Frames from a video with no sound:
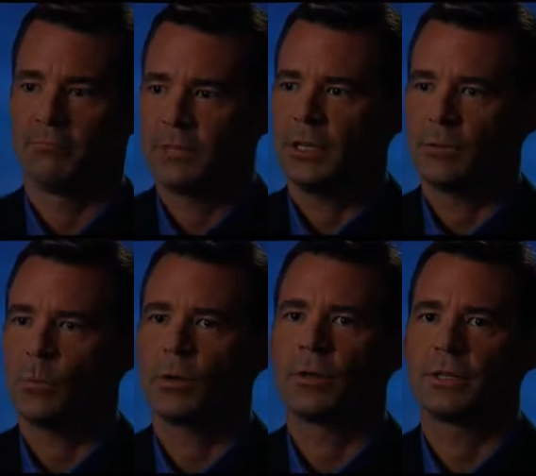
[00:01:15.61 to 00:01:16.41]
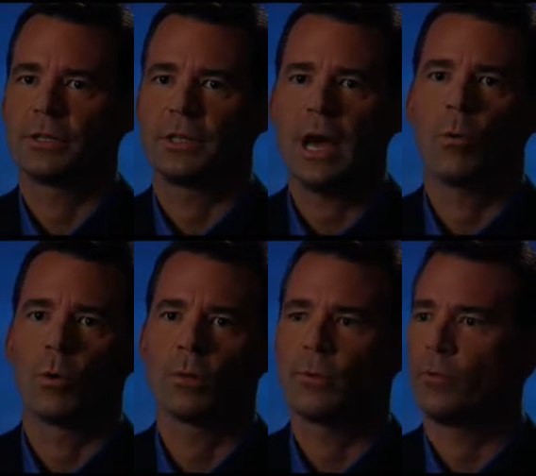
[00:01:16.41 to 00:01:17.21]
does it work or does it not
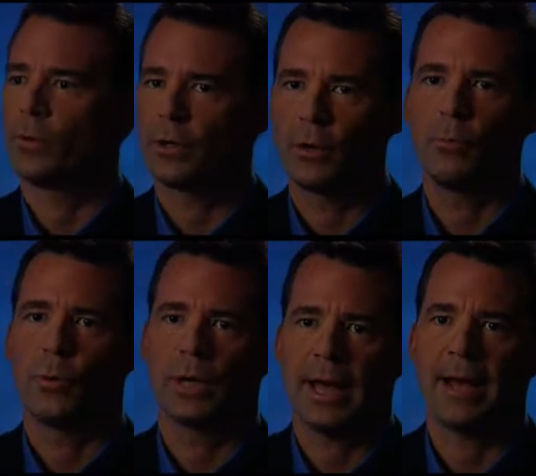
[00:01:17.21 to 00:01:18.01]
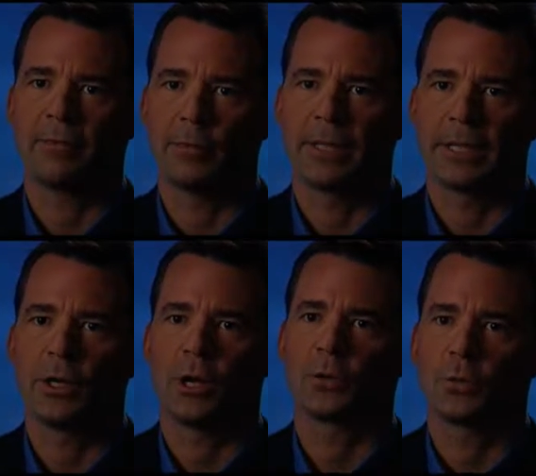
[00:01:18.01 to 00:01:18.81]
work before you go put a half a billion
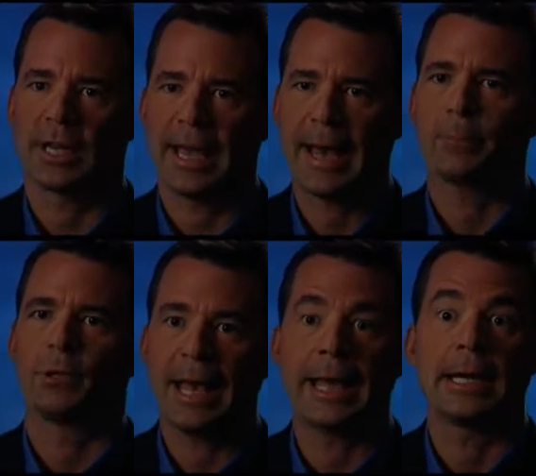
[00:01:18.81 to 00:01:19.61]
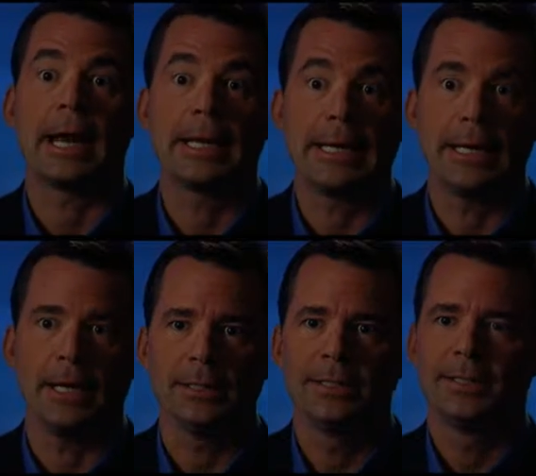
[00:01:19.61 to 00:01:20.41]
dollars worth of capital at an
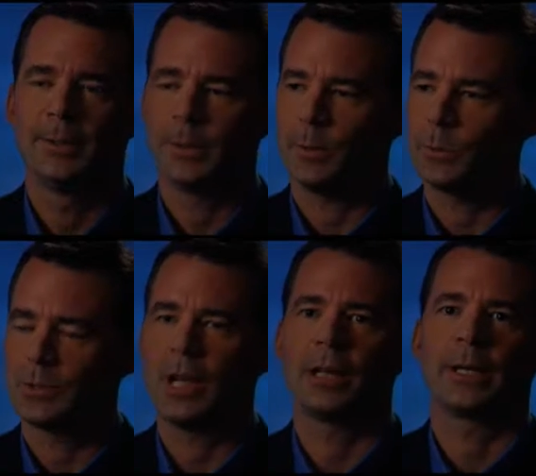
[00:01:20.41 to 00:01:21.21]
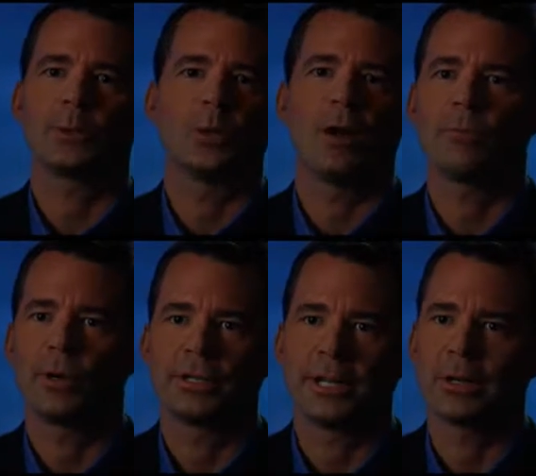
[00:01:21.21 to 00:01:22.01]
idea. You know, it's not like
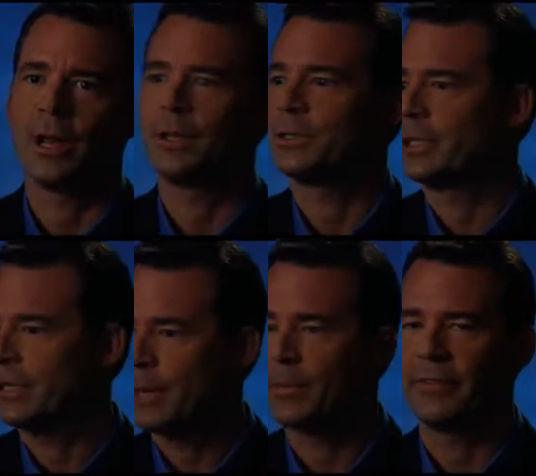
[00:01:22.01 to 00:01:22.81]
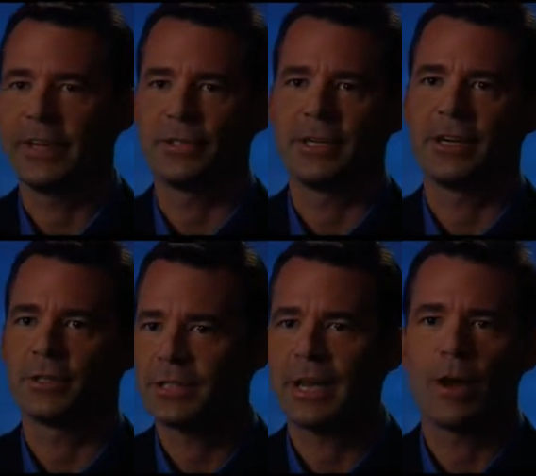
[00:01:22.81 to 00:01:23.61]
software technology, a couple of engineers
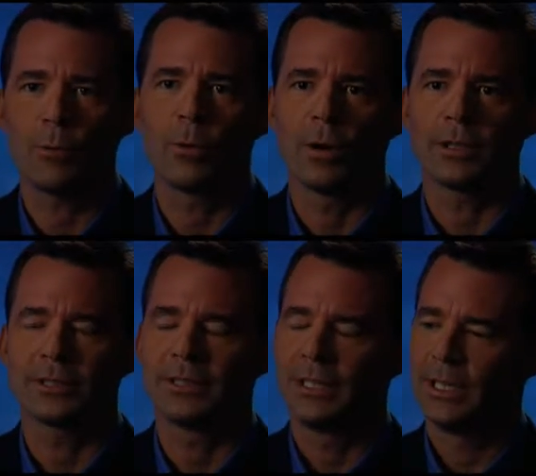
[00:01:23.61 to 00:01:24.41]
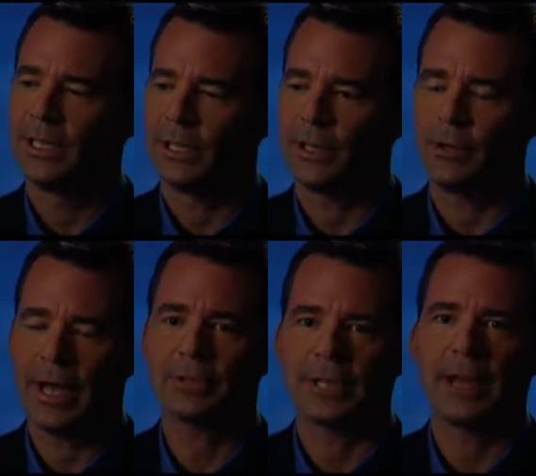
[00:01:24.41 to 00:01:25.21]
see how it works. You know, you
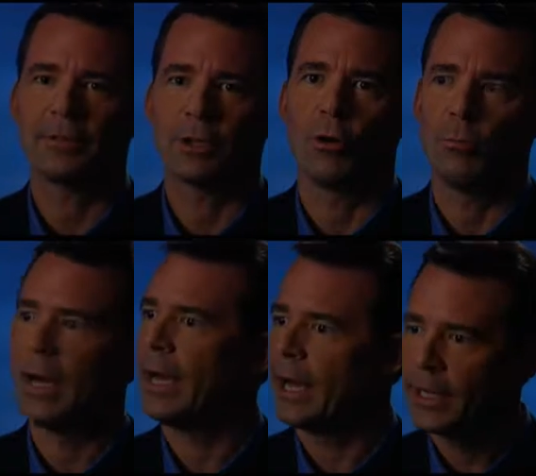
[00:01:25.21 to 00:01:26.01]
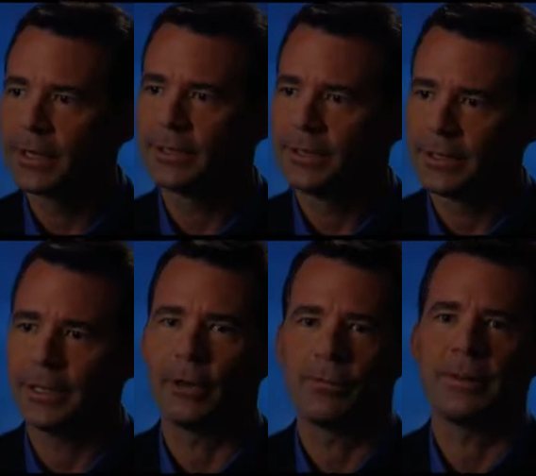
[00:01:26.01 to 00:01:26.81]
actually have to go buy you
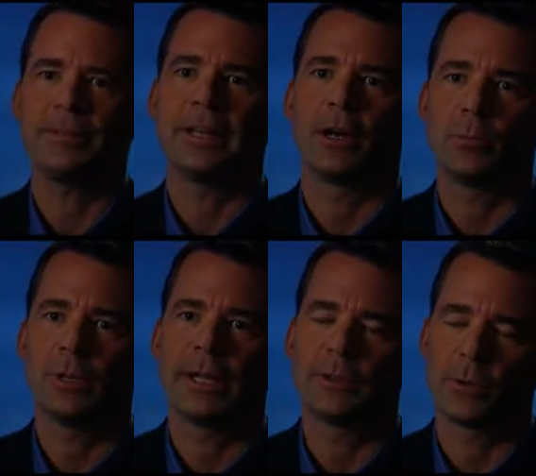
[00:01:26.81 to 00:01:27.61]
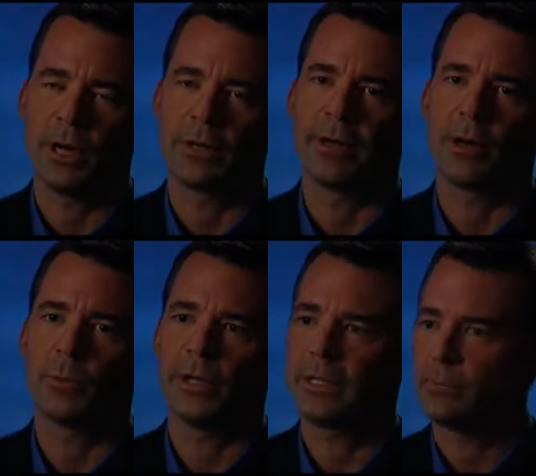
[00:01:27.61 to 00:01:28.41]
know 50 airplanes or 100
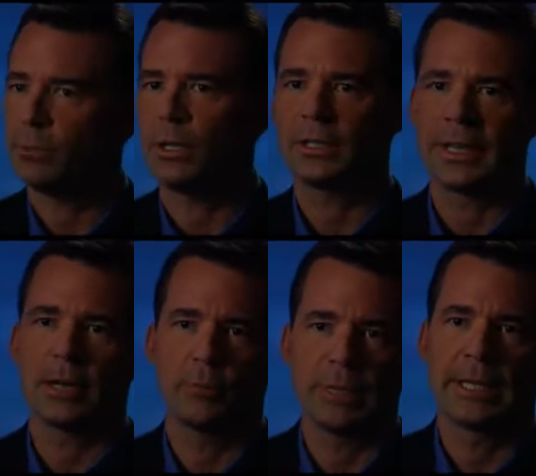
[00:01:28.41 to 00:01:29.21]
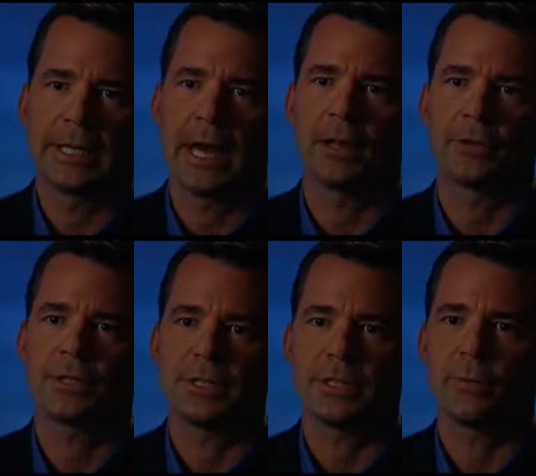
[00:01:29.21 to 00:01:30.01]
airplanes and plunk down a billion dollars
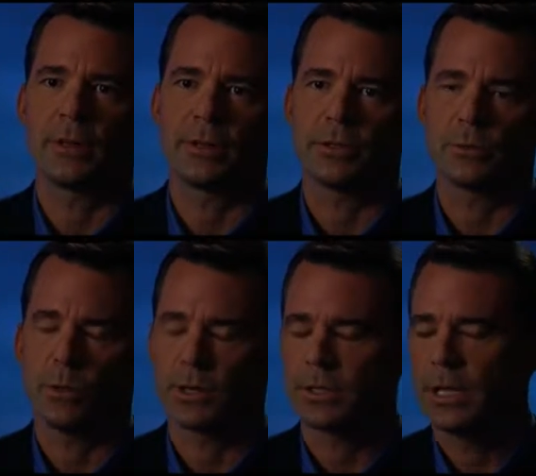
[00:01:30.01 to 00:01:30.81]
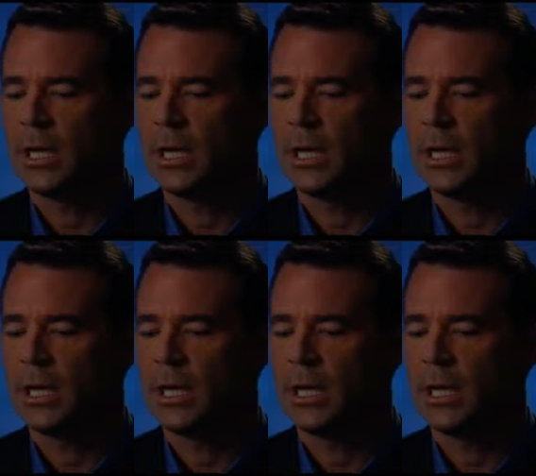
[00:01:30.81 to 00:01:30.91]
to see whether this works.